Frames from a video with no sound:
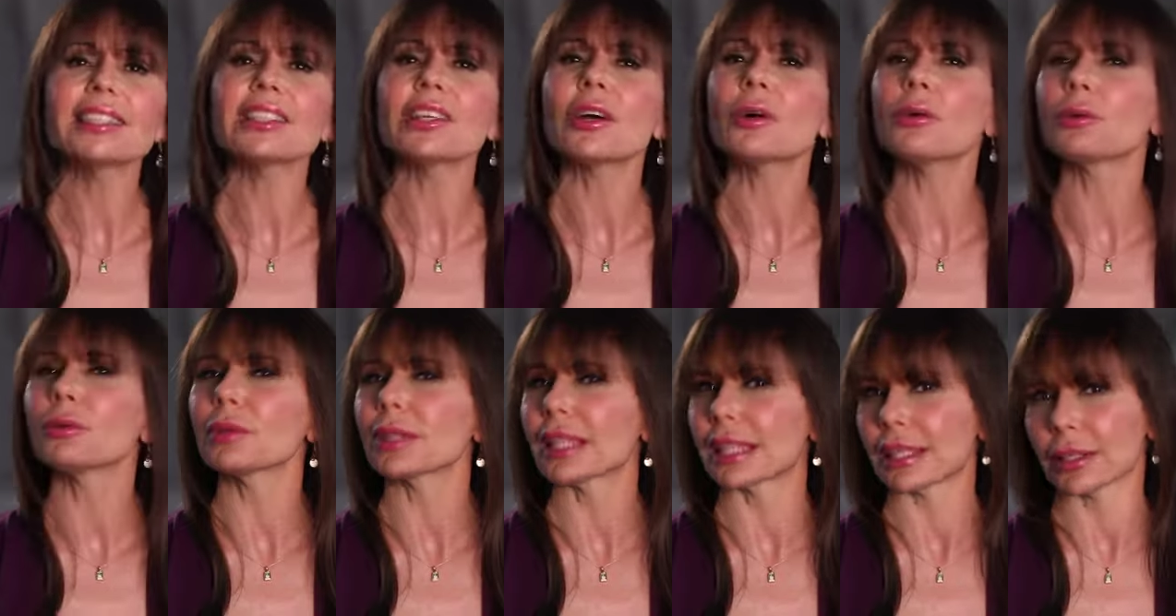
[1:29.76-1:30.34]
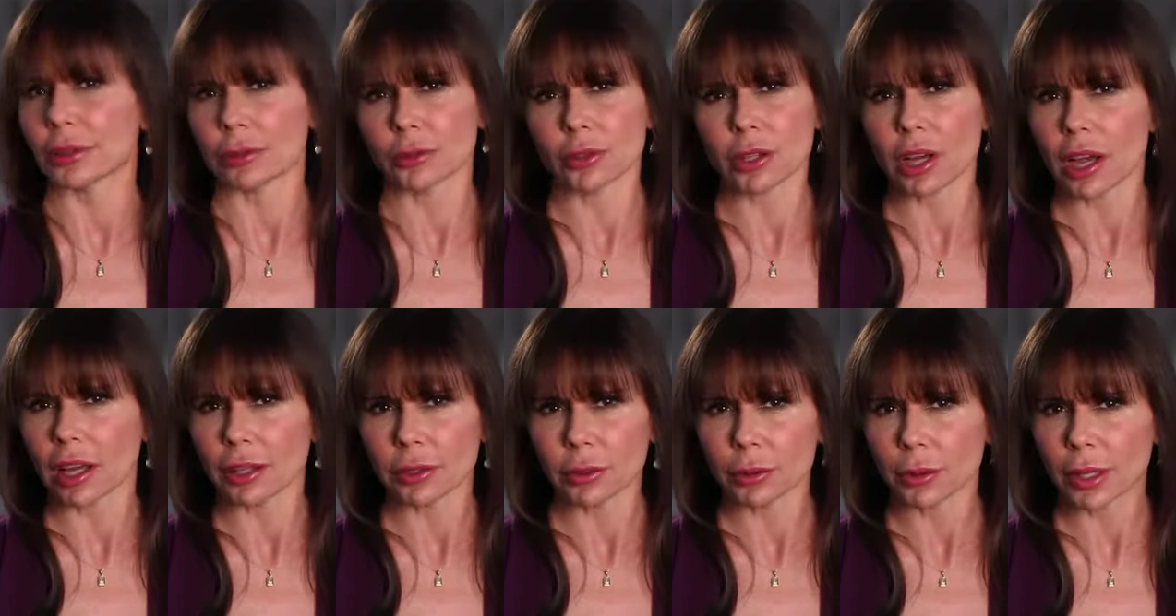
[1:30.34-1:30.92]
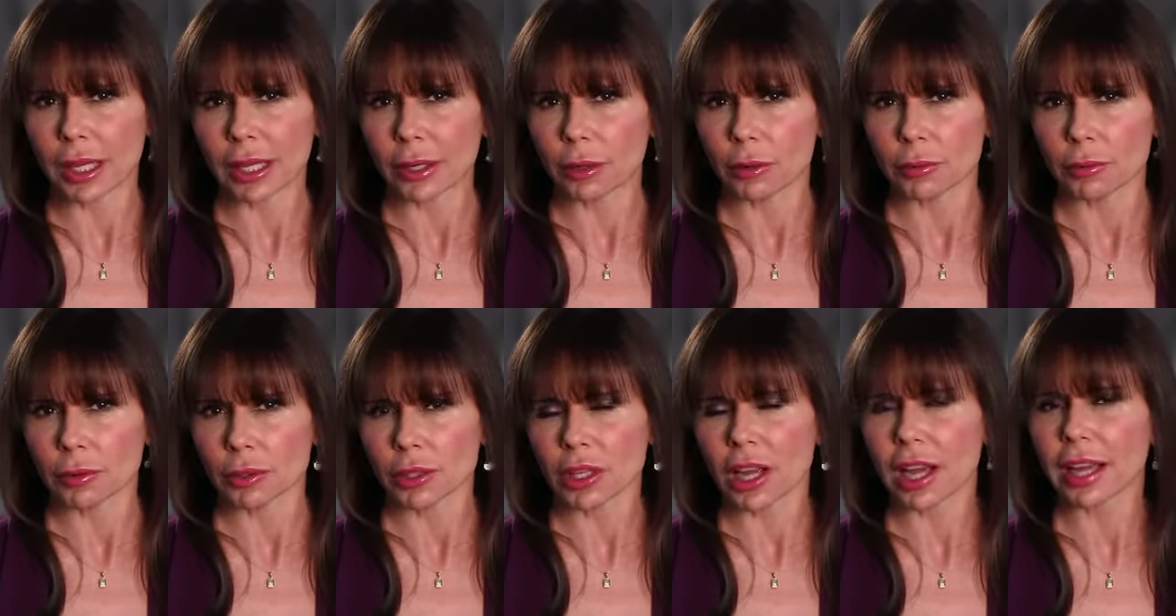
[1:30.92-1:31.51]
don't let your toddler get
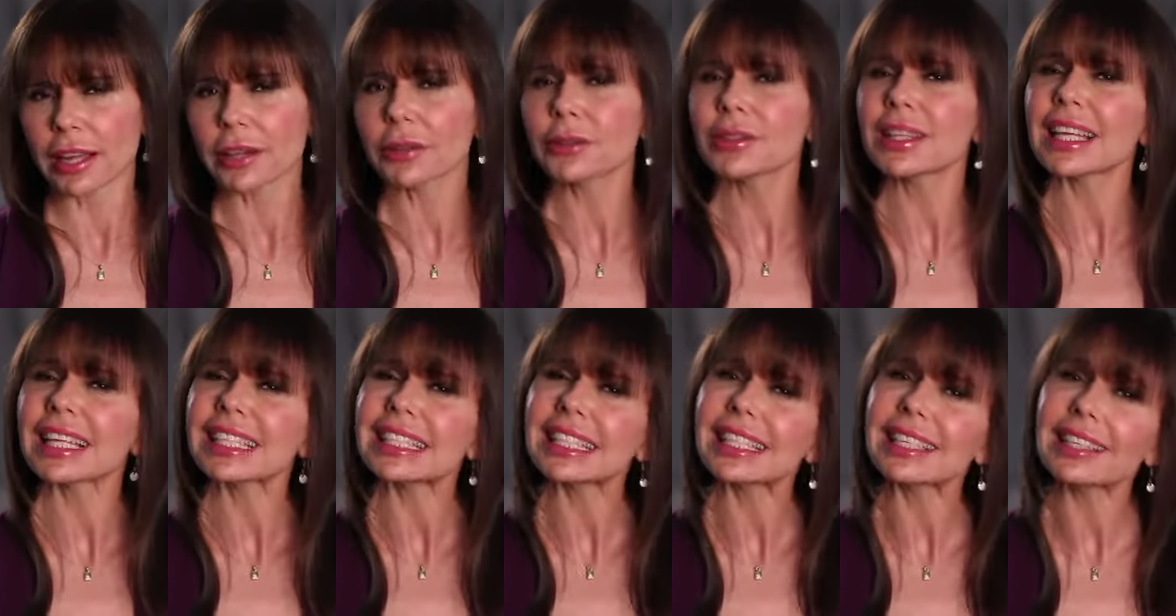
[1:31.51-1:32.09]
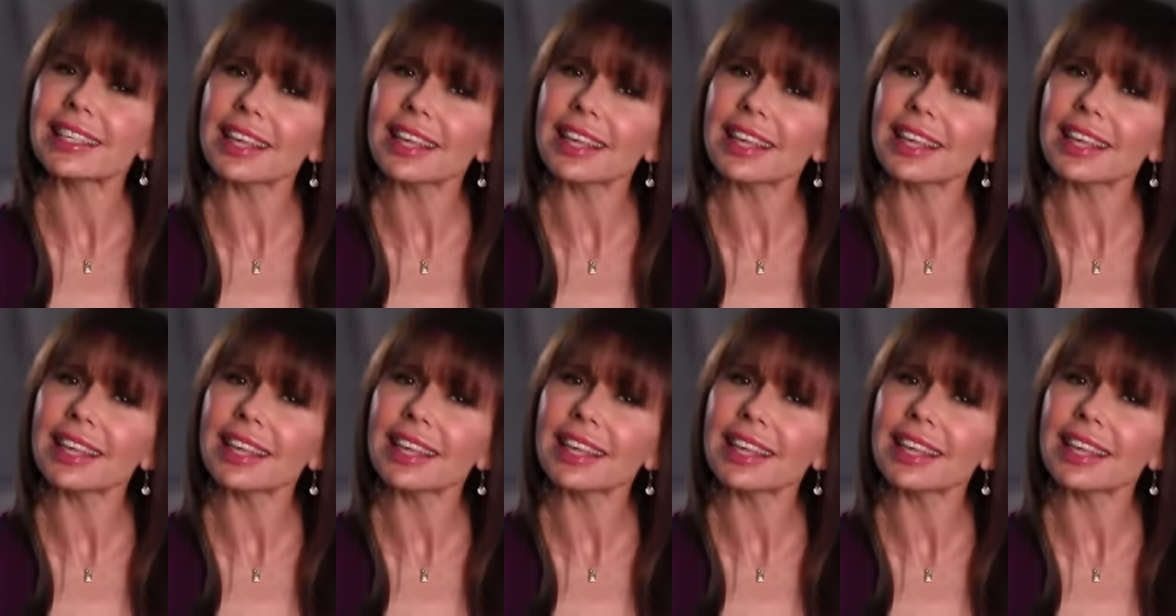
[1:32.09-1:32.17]
overtired. That's